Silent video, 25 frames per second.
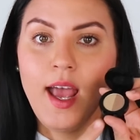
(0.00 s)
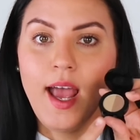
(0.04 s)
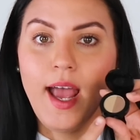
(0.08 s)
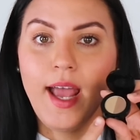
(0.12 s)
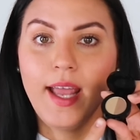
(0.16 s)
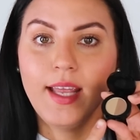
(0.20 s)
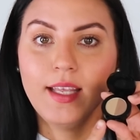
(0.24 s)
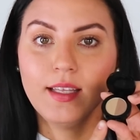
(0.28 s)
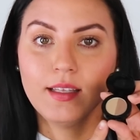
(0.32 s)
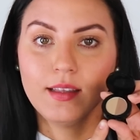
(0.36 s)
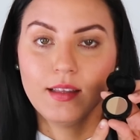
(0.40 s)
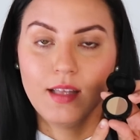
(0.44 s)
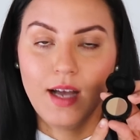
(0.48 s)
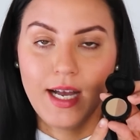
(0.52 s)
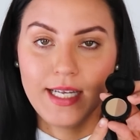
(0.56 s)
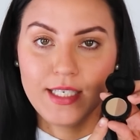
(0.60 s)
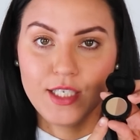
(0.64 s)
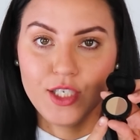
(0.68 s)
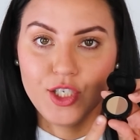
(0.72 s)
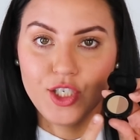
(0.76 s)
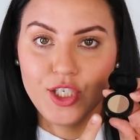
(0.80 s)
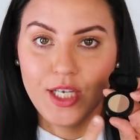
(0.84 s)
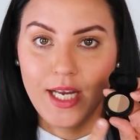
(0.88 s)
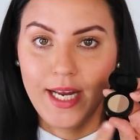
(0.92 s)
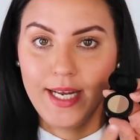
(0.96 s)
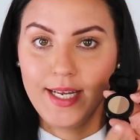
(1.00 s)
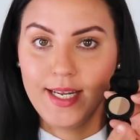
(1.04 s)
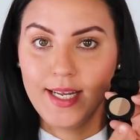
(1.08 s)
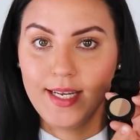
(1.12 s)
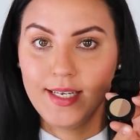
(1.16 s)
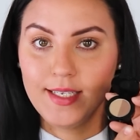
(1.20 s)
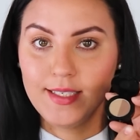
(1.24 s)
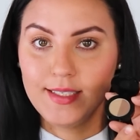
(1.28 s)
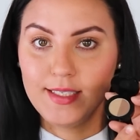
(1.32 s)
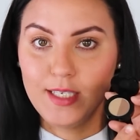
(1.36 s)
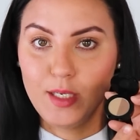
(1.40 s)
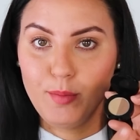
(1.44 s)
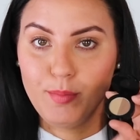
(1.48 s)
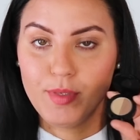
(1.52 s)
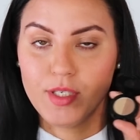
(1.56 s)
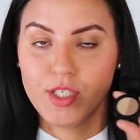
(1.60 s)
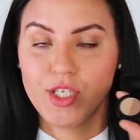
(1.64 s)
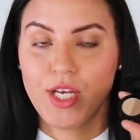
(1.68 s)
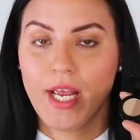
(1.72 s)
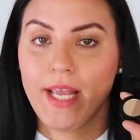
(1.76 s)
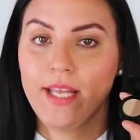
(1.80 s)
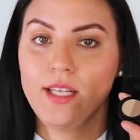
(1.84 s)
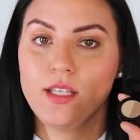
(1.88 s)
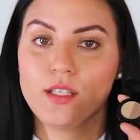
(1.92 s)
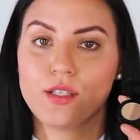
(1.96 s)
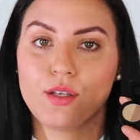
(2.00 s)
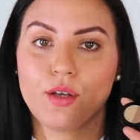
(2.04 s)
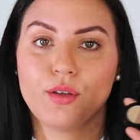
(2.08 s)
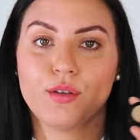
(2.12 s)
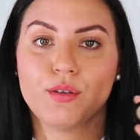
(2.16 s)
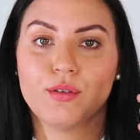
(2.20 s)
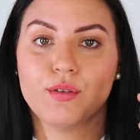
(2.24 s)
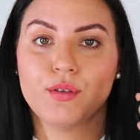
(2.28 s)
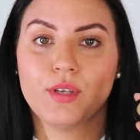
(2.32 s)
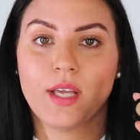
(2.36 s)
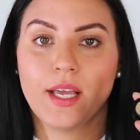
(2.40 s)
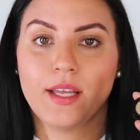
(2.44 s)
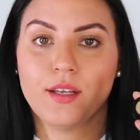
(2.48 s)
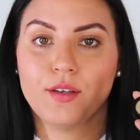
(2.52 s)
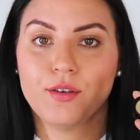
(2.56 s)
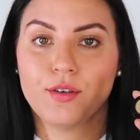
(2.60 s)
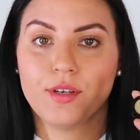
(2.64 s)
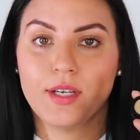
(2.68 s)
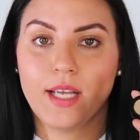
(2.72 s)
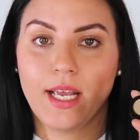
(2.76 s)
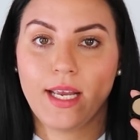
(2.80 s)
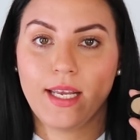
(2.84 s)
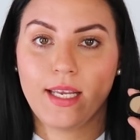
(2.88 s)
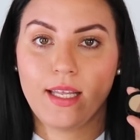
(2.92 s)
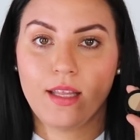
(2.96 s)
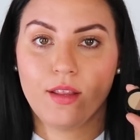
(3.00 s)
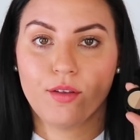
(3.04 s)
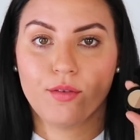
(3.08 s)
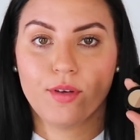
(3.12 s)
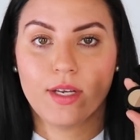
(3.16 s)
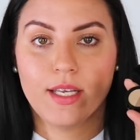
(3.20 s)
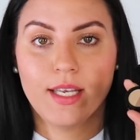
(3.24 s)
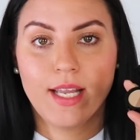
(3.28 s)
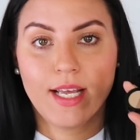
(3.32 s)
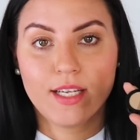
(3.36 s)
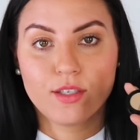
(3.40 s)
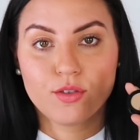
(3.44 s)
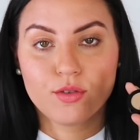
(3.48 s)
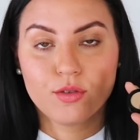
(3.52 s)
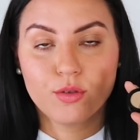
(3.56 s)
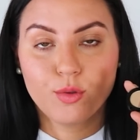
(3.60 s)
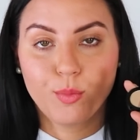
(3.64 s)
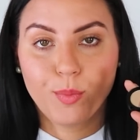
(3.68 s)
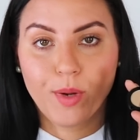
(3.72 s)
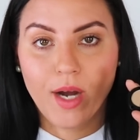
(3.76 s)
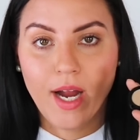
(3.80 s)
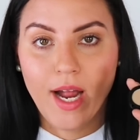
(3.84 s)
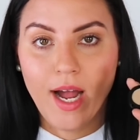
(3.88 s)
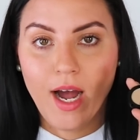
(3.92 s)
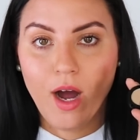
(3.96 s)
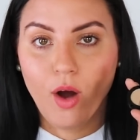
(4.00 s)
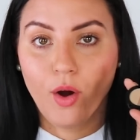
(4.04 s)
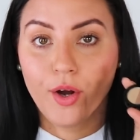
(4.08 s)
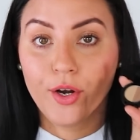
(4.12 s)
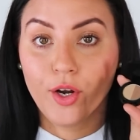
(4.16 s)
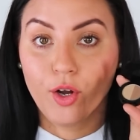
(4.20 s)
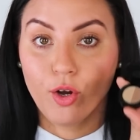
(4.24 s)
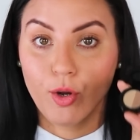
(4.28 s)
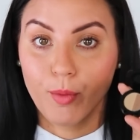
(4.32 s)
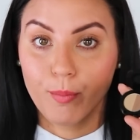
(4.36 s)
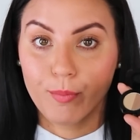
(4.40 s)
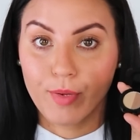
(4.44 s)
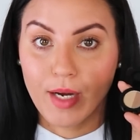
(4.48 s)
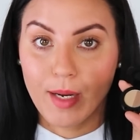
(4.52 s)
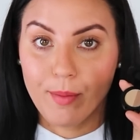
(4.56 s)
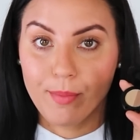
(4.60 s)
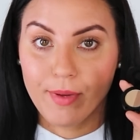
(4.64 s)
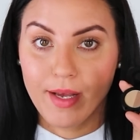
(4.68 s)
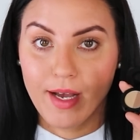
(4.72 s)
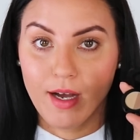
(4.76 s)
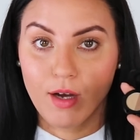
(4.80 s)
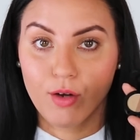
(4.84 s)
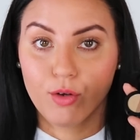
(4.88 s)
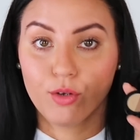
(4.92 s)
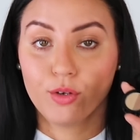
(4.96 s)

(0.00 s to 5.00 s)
a lighter shade and a deeper shade, so you can create either a natural brow, an ombre brow,